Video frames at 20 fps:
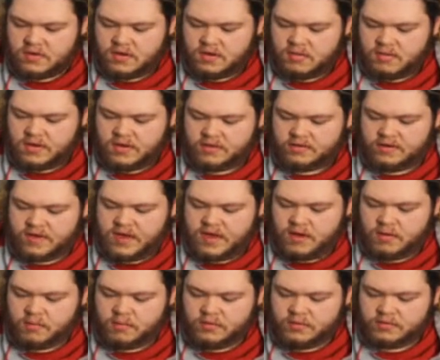Wait, is that
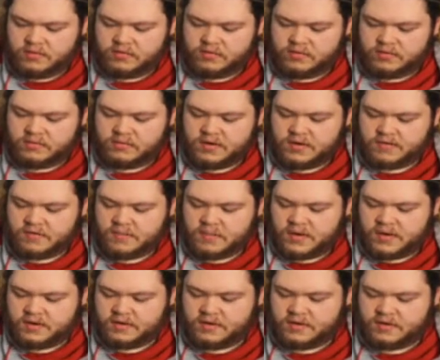how it works? Never
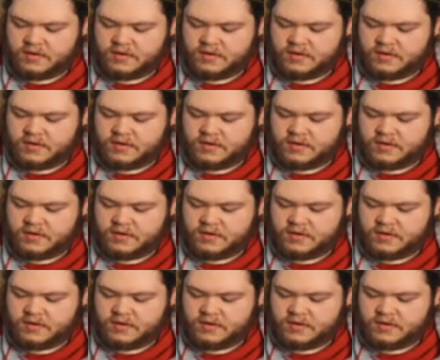mind.